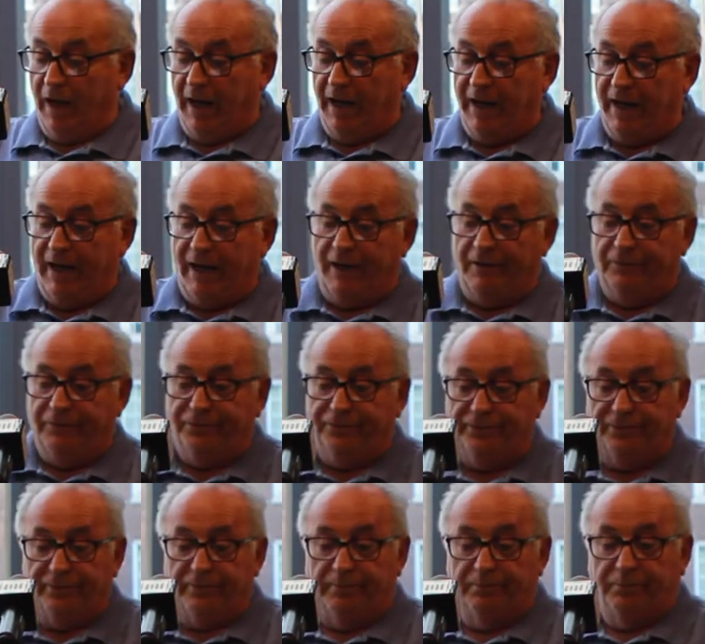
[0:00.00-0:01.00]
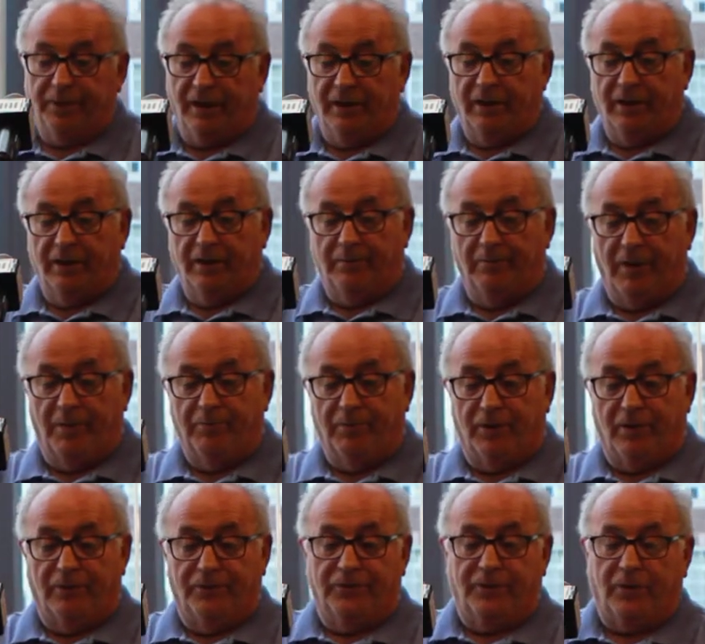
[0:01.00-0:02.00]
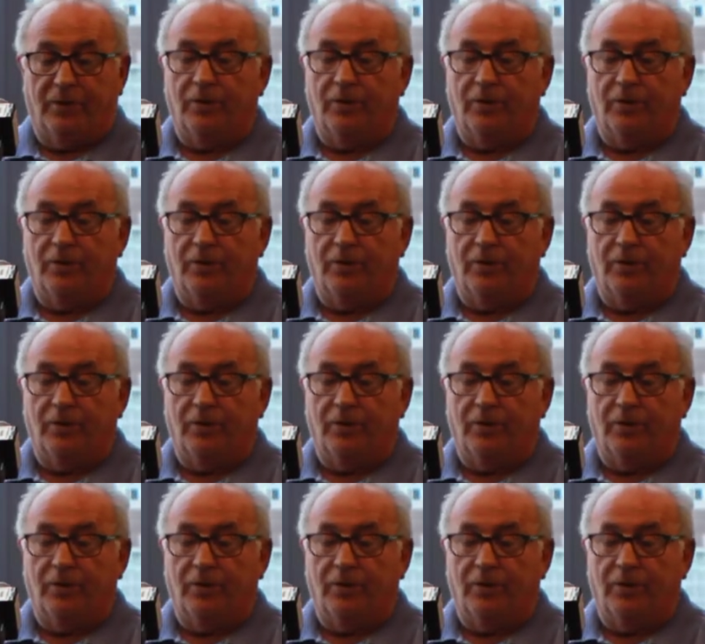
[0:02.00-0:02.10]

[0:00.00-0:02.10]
have been a member of the